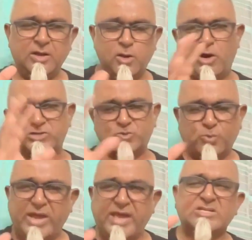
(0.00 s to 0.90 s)
god's
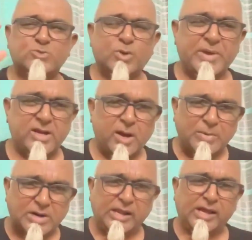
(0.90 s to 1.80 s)
ways will
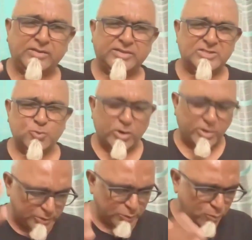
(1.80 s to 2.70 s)
become clear that's what
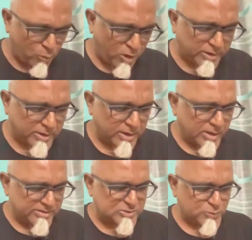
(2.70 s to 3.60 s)
you want
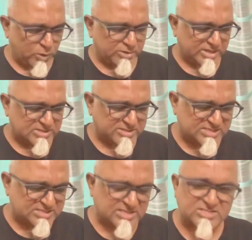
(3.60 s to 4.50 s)
that's what that
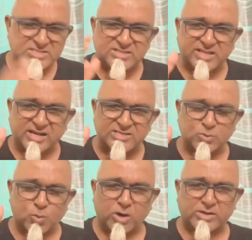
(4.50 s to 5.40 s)
that's the that is
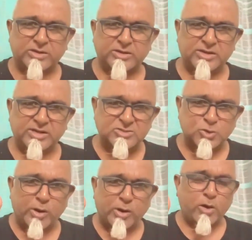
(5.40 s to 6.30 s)
what is
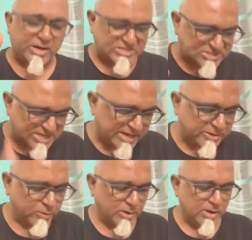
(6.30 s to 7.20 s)
going on inside
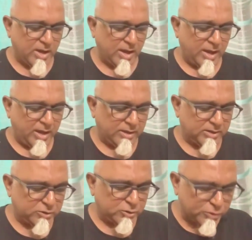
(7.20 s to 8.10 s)
you and
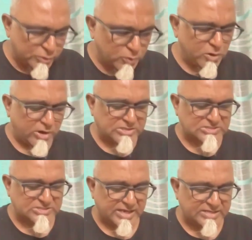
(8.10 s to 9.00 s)
to you god
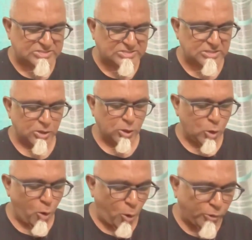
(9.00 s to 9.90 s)
says
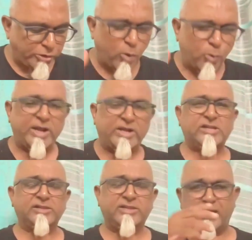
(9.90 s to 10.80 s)
go your way
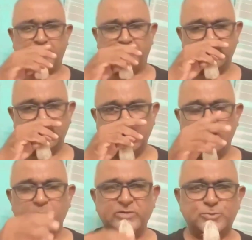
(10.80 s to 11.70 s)
till the end
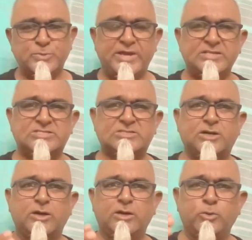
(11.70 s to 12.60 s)
which means
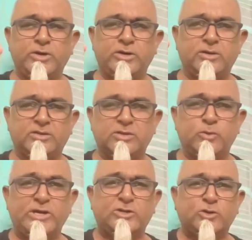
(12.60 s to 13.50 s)
you you
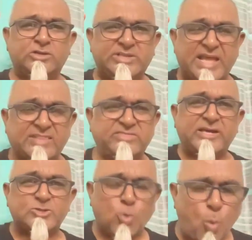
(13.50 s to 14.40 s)
need to take
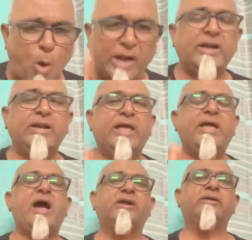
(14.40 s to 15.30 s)
things one day
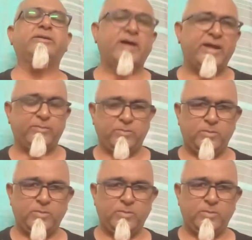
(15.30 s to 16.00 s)
at a time.